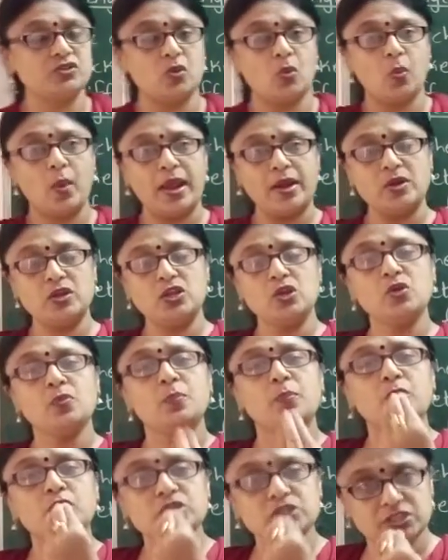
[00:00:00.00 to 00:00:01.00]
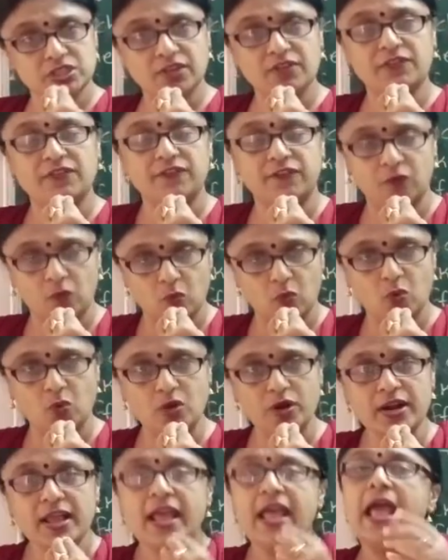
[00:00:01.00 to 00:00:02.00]
So when you put the
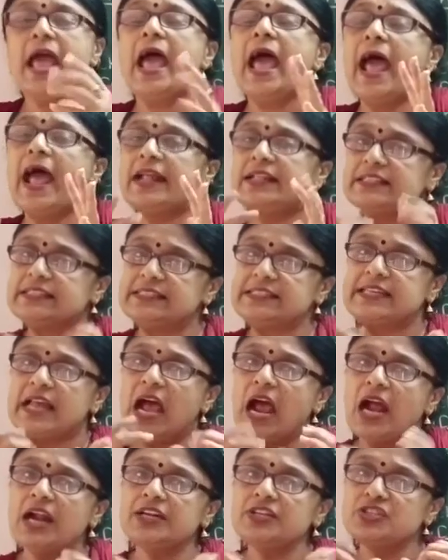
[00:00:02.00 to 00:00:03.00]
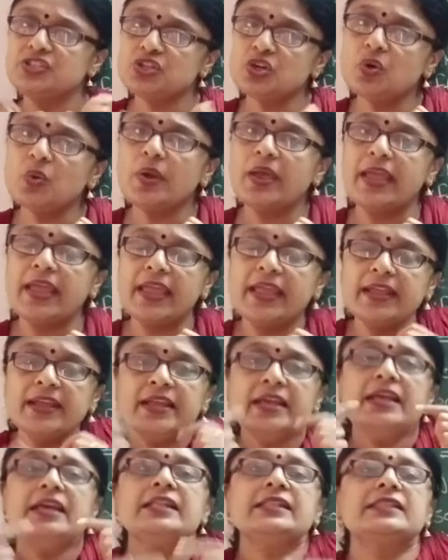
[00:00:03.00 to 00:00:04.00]
food and start chewing,
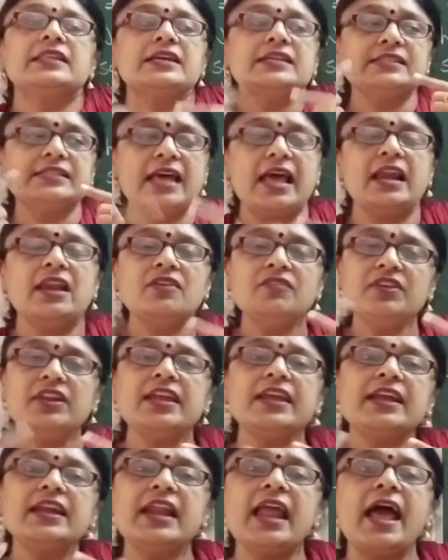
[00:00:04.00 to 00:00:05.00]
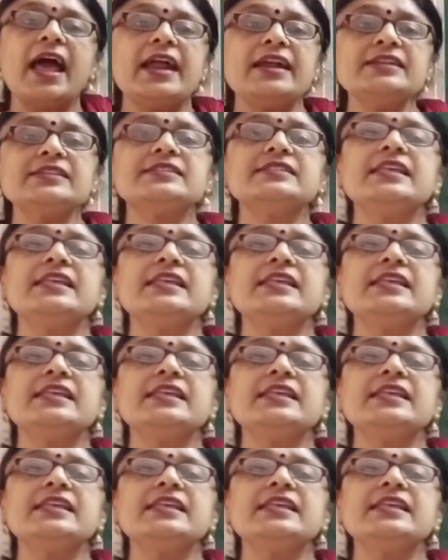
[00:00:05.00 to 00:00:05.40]
the salivary glands,